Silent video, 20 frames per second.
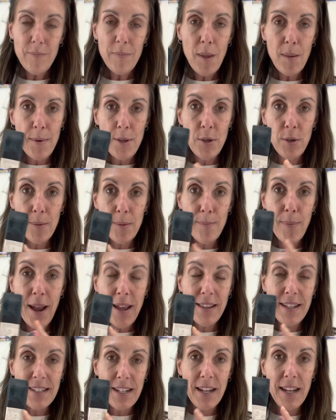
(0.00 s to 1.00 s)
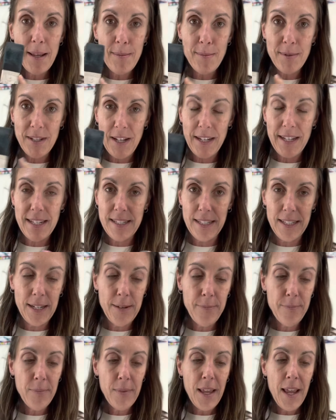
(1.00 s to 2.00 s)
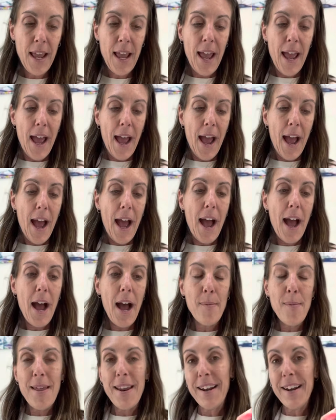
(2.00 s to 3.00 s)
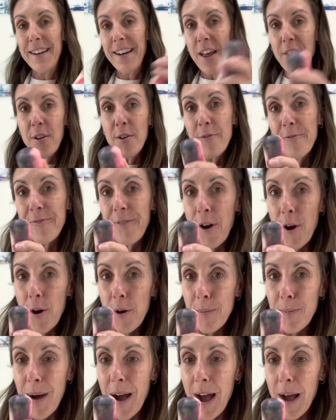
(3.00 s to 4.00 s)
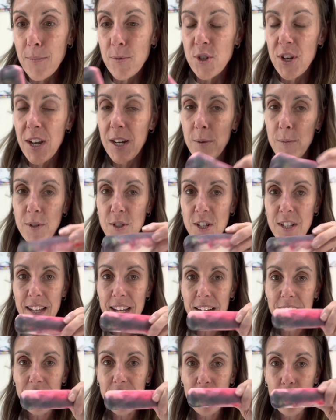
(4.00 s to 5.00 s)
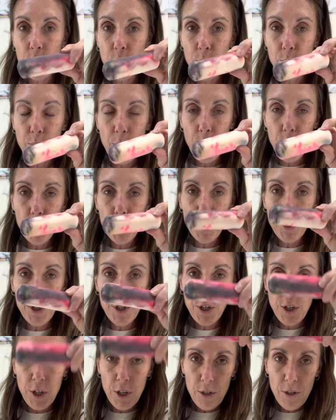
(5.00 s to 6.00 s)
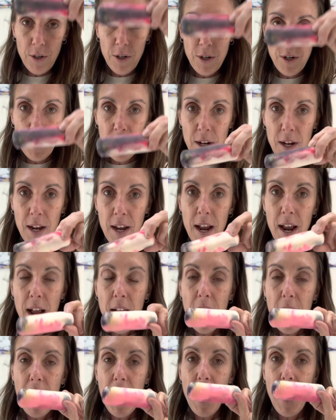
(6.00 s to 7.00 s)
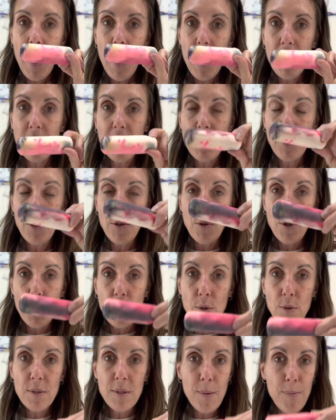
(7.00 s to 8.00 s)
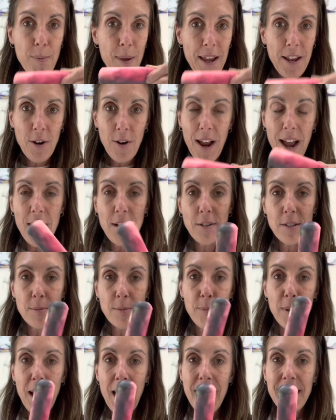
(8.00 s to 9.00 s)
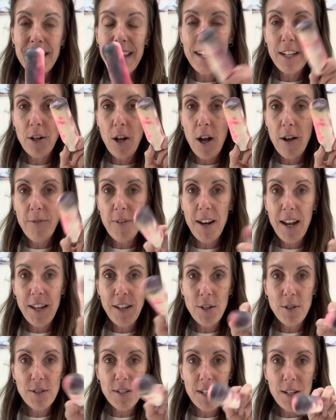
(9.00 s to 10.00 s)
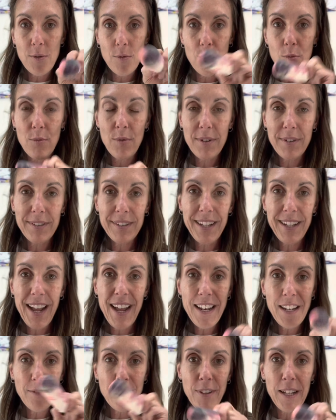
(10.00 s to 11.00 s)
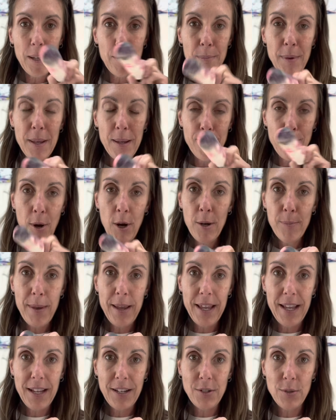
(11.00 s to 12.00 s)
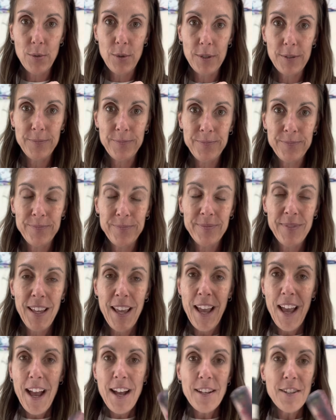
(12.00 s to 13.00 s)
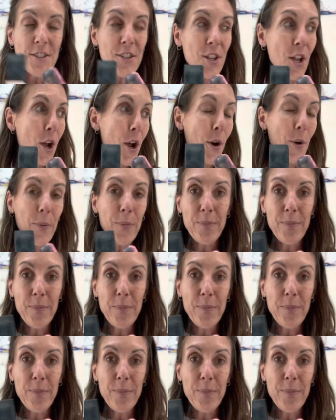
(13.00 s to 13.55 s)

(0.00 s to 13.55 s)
But you can buy these on Amazon easily. And another foam object, which is like a little roller that you use to paint your house, but I take it off and I use it kind of like a big mark making tool. So,